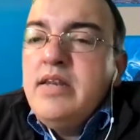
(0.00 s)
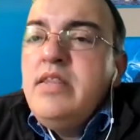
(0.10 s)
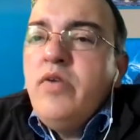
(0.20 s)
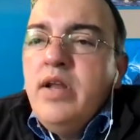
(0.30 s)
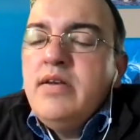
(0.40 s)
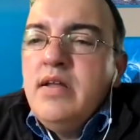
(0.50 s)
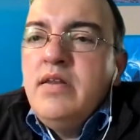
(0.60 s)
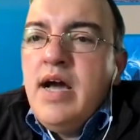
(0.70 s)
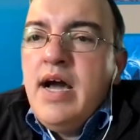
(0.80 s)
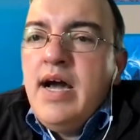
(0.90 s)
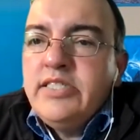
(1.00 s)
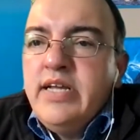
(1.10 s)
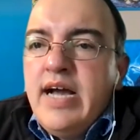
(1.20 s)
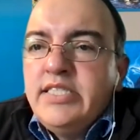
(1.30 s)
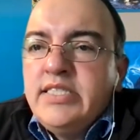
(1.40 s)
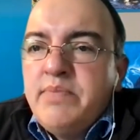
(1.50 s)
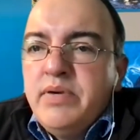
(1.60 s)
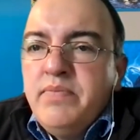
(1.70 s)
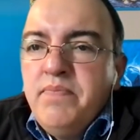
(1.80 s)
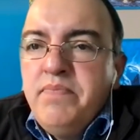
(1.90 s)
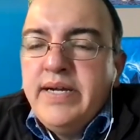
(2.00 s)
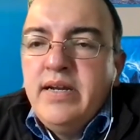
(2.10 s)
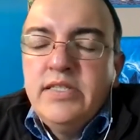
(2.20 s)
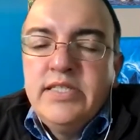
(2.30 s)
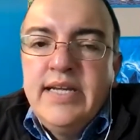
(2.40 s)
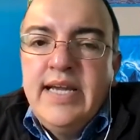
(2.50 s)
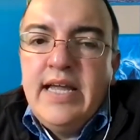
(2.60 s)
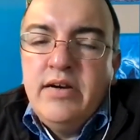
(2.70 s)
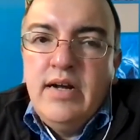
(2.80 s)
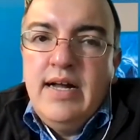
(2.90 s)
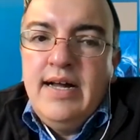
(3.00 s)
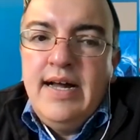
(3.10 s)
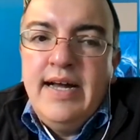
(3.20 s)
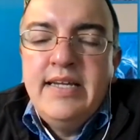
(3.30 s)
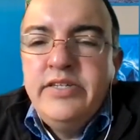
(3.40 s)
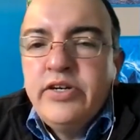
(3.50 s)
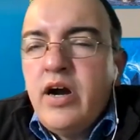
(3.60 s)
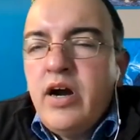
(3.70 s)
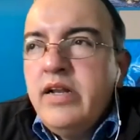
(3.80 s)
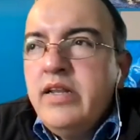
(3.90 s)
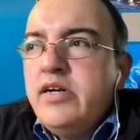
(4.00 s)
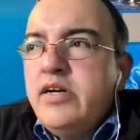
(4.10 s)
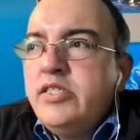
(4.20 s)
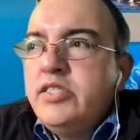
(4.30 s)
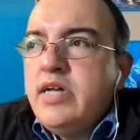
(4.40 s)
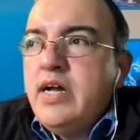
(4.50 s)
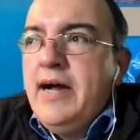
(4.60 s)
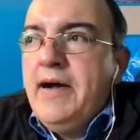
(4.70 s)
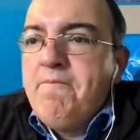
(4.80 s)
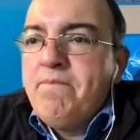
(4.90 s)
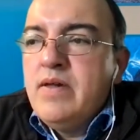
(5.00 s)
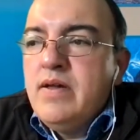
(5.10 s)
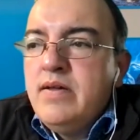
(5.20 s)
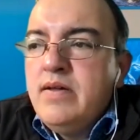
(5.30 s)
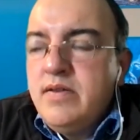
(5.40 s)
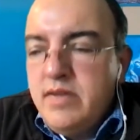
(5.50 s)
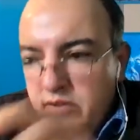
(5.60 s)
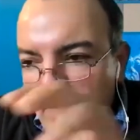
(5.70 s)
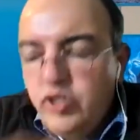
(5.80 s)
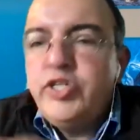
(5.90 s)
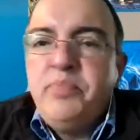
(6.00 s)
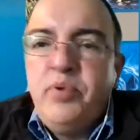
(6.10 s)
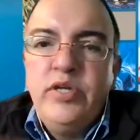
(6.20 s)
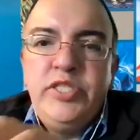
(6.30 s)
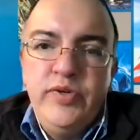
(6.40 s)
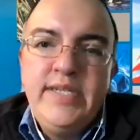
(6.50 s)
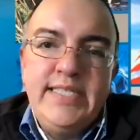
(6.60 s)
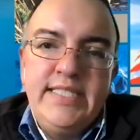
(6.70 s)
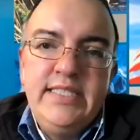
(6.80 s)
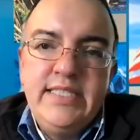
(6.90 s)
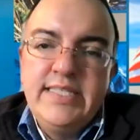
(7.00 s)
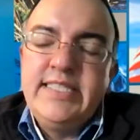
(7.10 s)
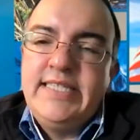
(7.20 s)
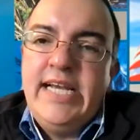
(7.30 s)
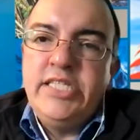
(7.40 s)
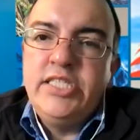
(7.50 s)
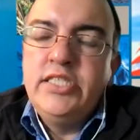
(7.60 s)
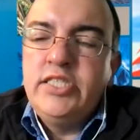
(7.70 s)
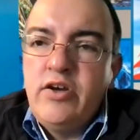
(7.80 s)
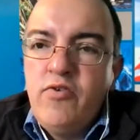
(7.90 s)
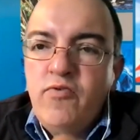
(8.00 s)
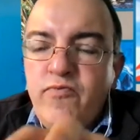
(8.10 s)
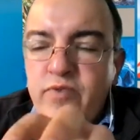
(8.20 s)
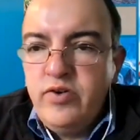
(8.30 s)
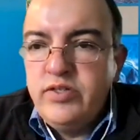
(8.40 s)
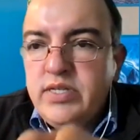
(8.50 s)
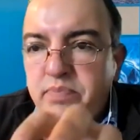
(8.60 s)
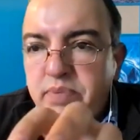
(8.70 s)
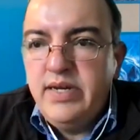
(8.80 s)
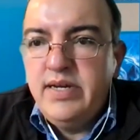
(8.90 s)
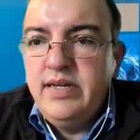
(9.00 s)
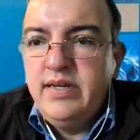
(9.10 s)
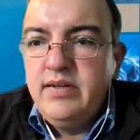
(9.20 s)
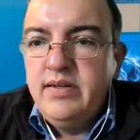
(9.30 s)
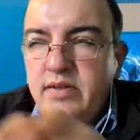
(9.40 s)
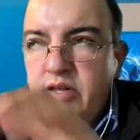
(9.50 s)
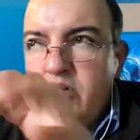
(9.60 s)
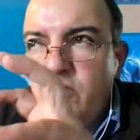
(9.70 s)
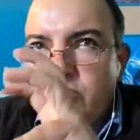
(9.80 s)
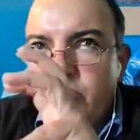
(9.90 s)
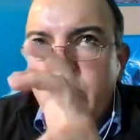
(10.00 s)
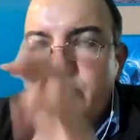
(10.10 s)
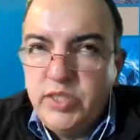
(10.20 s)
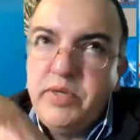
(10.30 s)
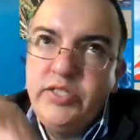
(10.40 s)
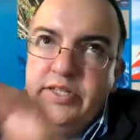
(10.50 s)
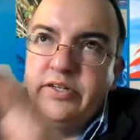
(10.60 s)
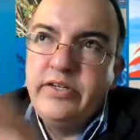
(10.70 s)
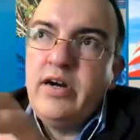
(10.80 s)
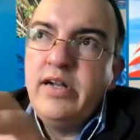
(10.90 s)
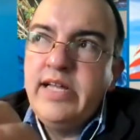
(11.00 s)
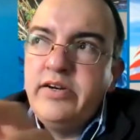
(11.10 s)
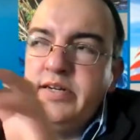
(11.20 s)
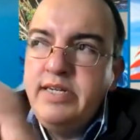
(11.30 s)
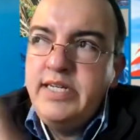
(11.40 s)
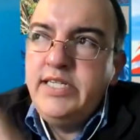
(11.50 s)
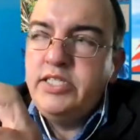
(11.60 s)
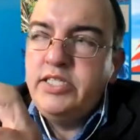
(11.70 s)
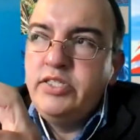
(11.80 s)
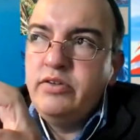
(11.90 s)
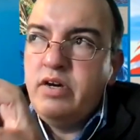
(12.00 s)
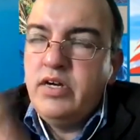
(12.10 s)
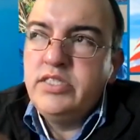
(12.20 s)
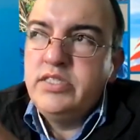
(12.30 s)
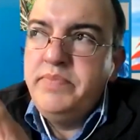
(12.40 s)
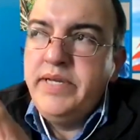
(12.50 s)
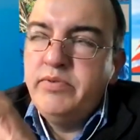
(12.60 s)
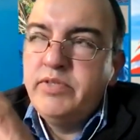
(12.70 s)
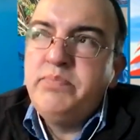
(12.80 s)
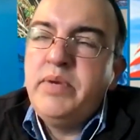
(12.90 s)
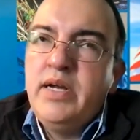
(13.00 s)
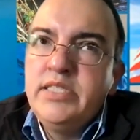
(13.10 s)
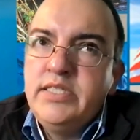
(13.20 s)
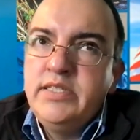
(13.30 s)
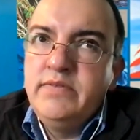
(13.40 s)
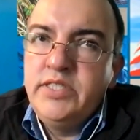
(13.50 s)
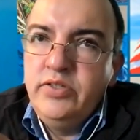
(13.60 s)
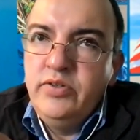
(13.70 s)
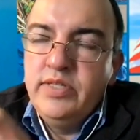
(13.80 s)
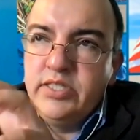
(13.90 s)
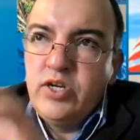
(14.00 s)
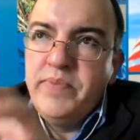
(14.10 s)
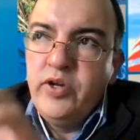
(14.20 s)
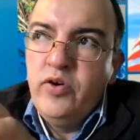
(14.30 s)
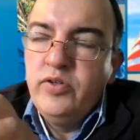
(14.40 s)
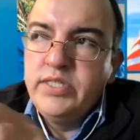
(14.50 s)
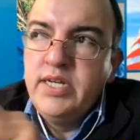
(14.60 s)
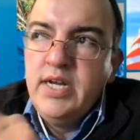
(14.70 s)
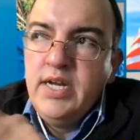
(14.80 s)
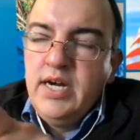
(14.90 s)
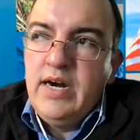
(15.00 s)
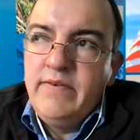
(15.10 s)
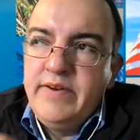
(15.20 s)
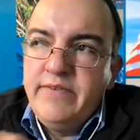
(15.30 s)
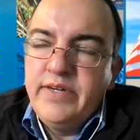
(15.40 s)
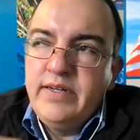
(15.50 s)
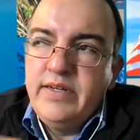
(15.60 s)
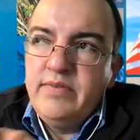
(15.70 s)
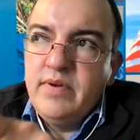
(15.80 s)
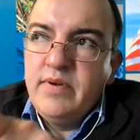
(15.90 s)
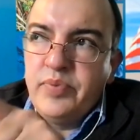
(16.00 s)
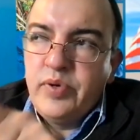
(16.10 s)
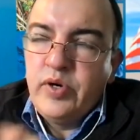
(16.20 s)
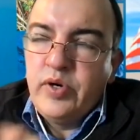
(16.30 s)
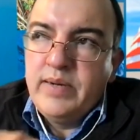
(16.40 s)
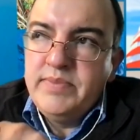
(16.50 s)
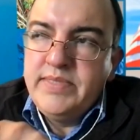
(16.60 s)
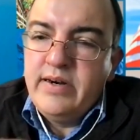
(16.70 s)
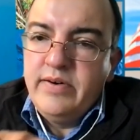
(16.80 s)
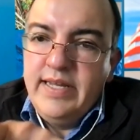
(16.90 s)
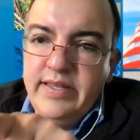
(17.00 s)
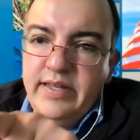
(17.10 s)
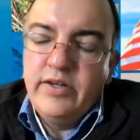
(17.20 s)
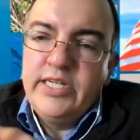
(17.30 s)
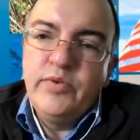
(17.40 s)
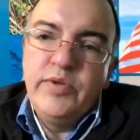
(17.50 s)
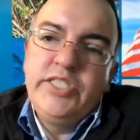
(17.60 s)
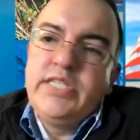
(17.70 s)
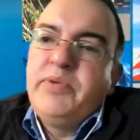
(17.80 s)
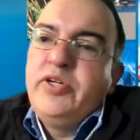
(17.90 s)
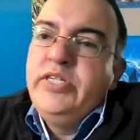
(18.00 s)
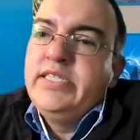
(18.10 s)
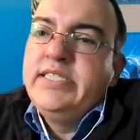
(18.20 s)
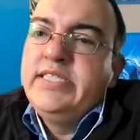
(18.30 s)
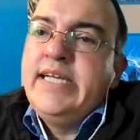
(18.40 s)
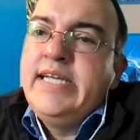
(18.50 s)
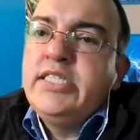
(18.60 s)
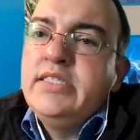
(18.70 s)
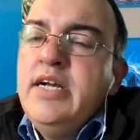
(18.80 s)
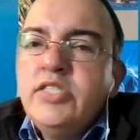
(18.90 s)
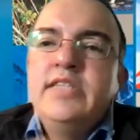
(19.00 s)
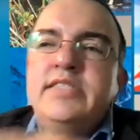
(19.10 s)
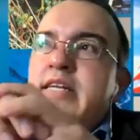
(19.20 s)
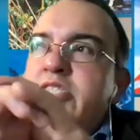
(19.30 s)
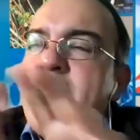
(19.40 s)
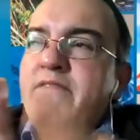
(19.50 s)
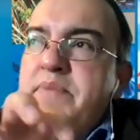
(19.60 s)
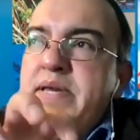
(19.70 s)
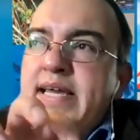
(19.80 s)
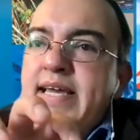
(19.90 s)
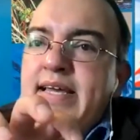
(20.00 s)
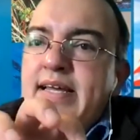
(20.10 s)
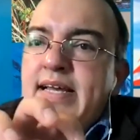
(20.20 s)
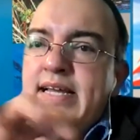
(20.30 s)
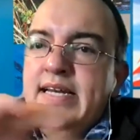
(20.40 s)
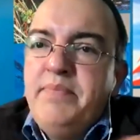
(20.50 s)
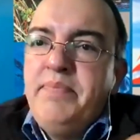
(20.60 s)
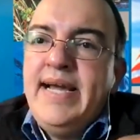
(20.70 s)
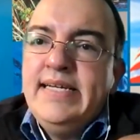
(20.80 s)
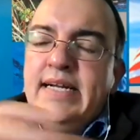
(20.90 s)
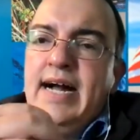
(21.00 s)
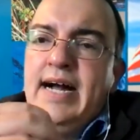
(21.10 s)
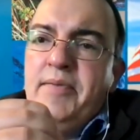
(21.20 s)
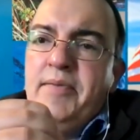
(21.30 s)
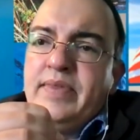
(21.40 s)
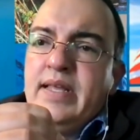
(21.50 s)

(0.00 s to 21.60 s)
No, not necessarily a separate bucket altogether. Again, Dear Colleague letters usually point to existing solicitations. So folks applying, trying to respond to the Dear Colleague letter need to also be responsive to the scoping goals of the different programs that are in the Arctic Research Opportunity Solicitation. So it doesn't necessarily have to be independent.